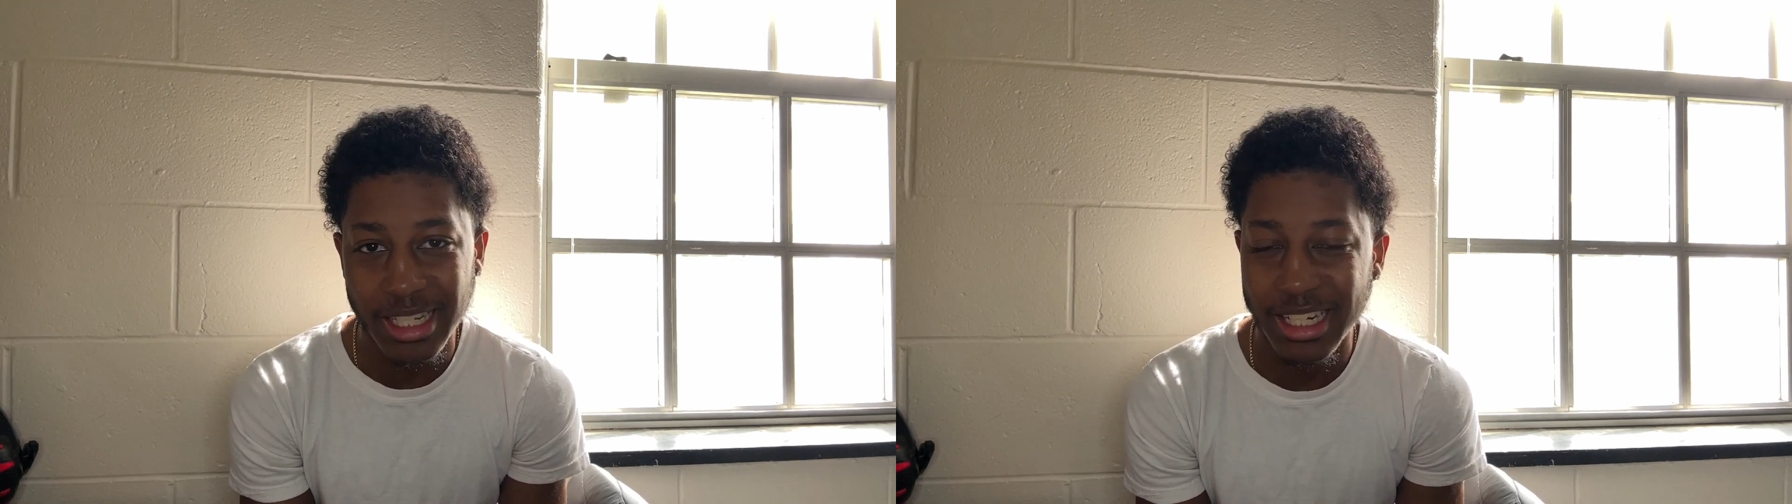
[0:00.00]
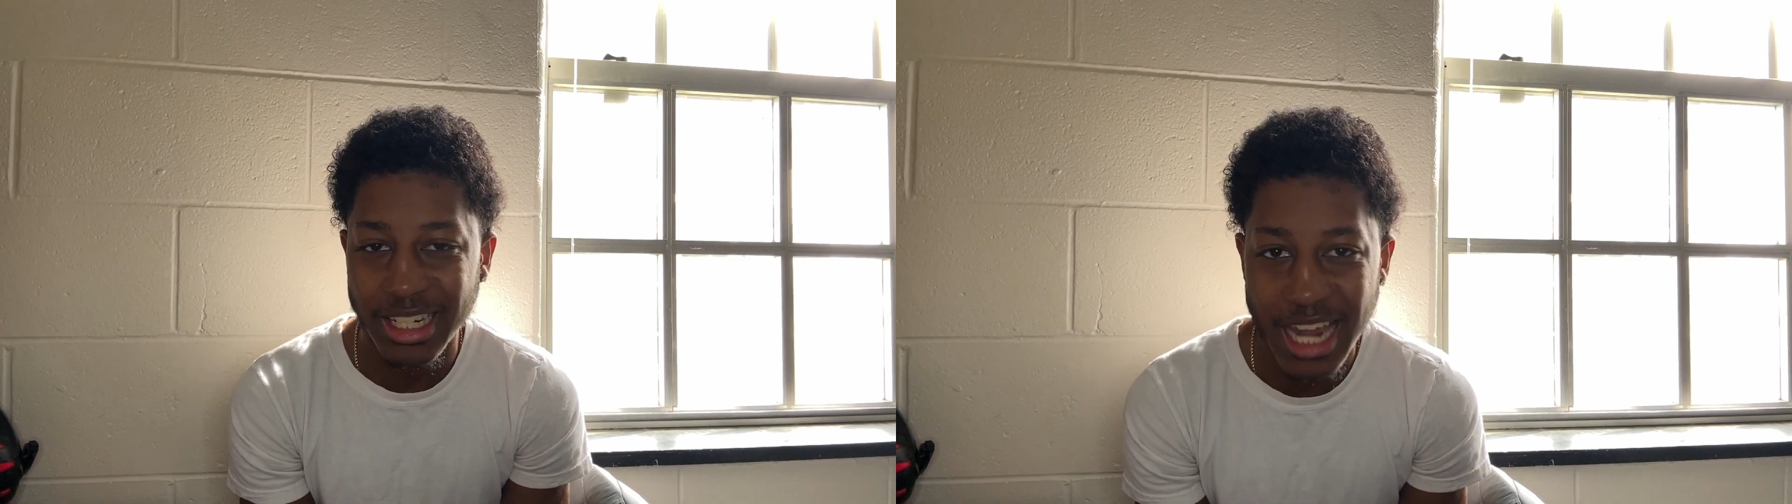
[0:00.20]

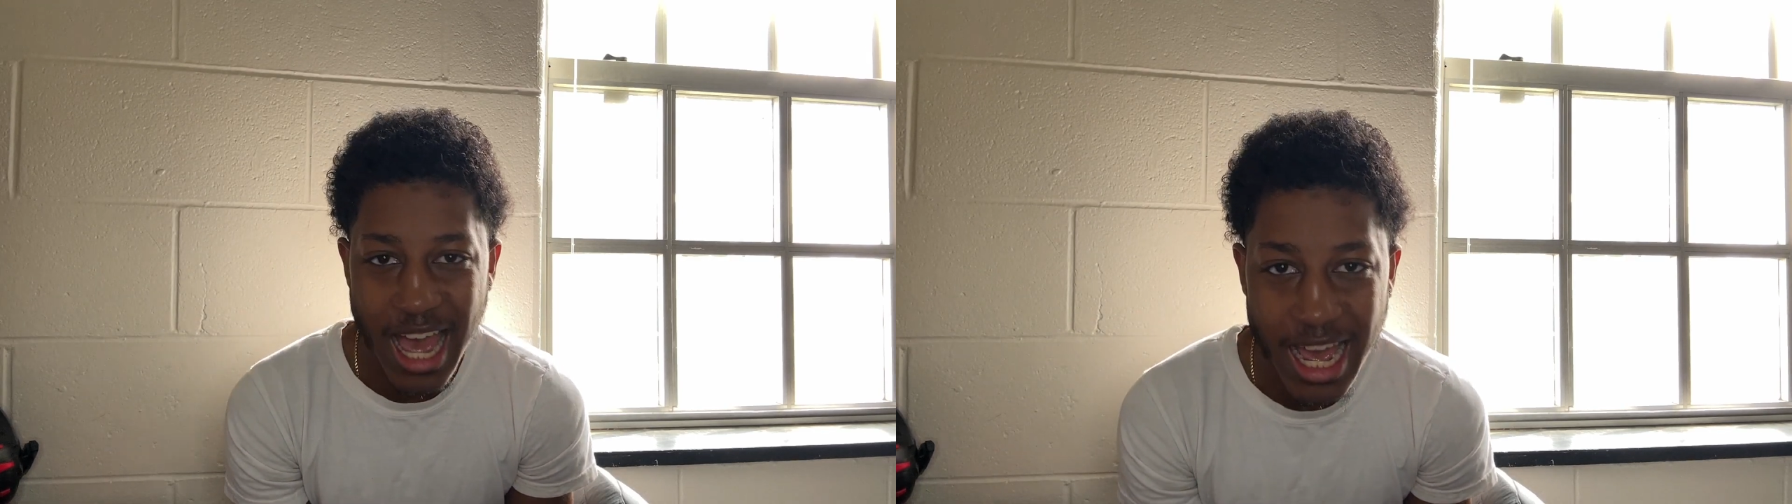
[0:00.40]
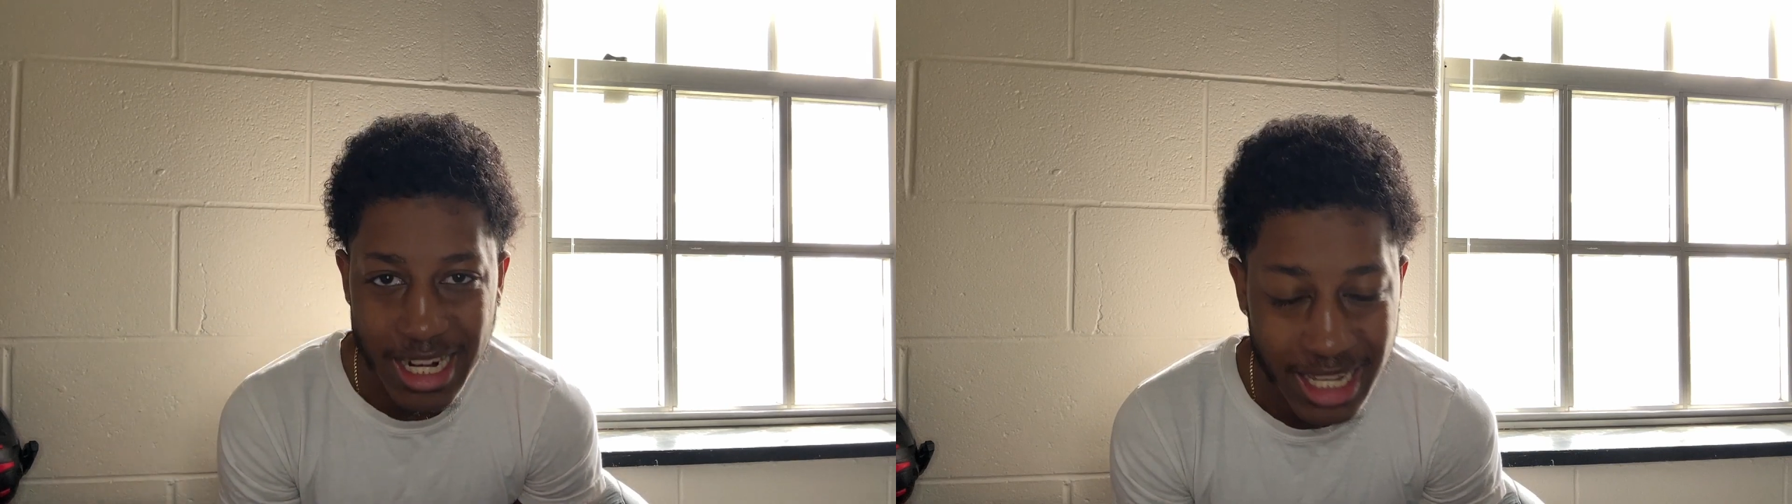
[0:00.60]
It's
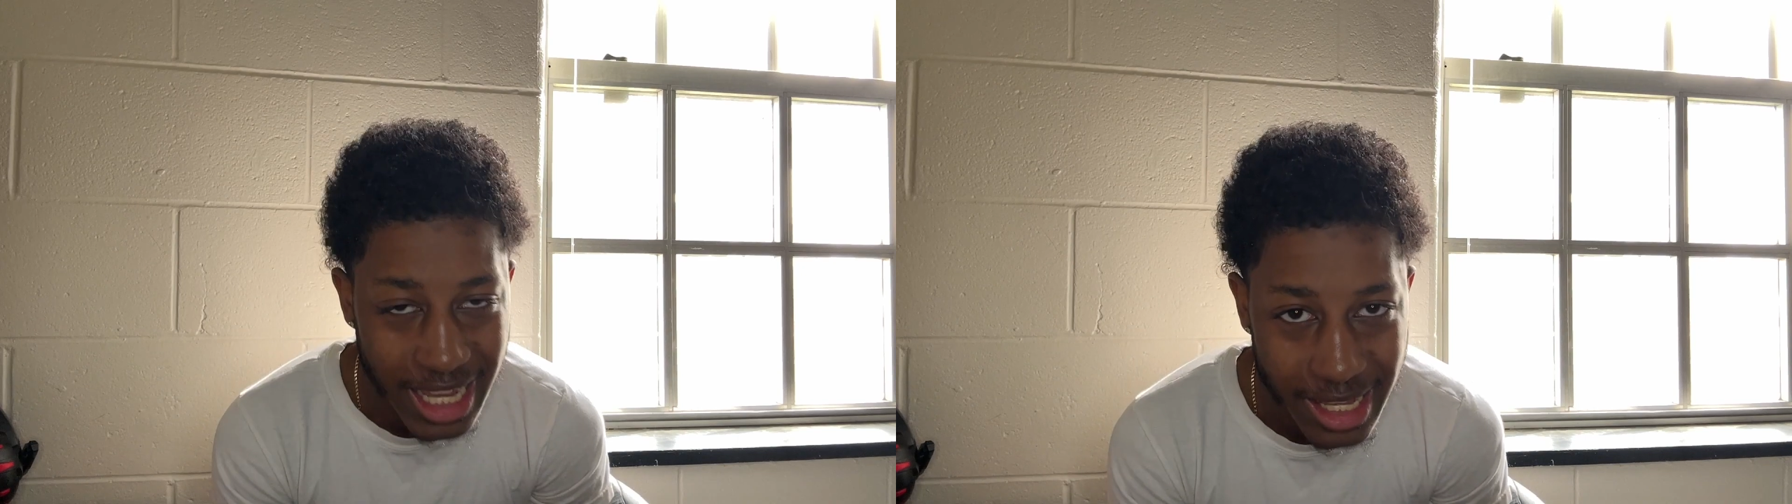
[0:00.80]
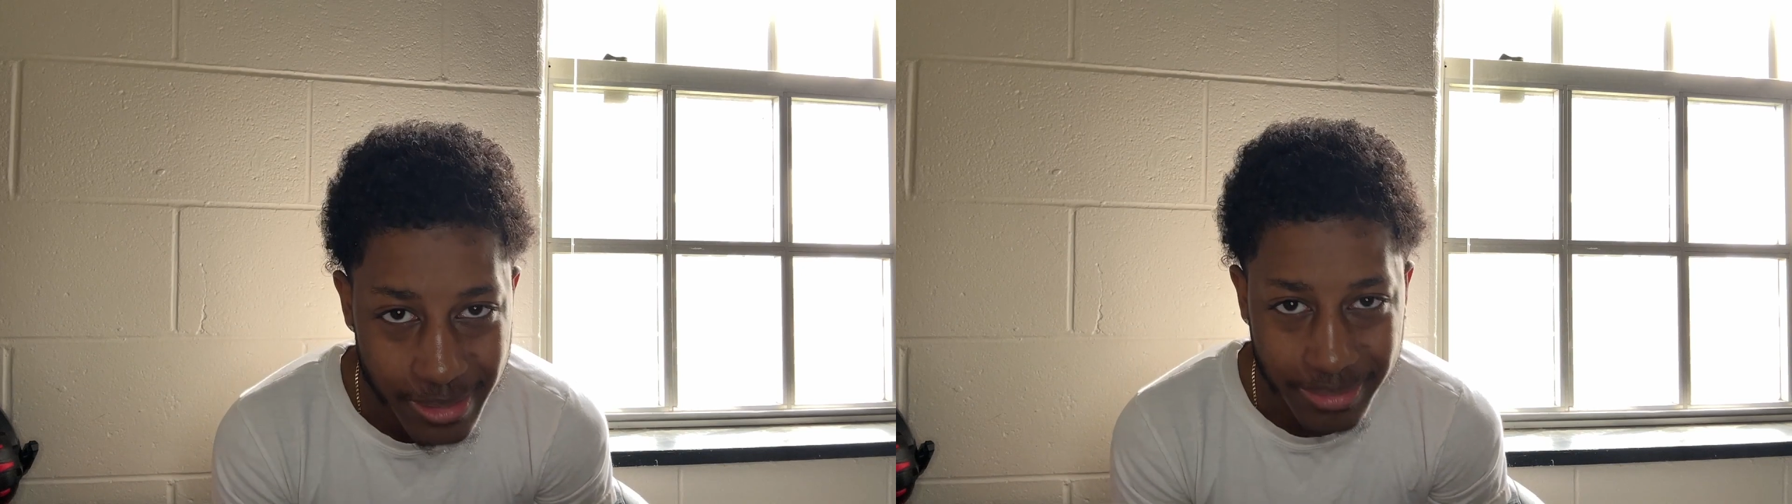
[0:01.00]
sad
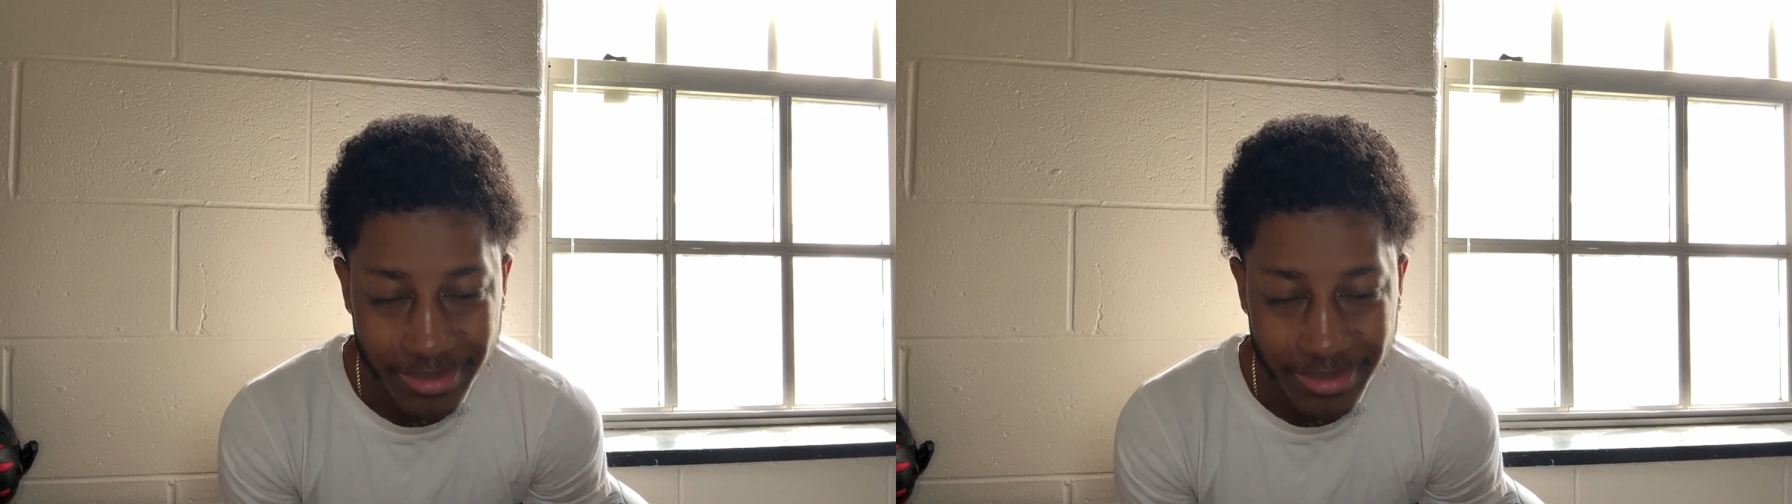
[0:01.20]
and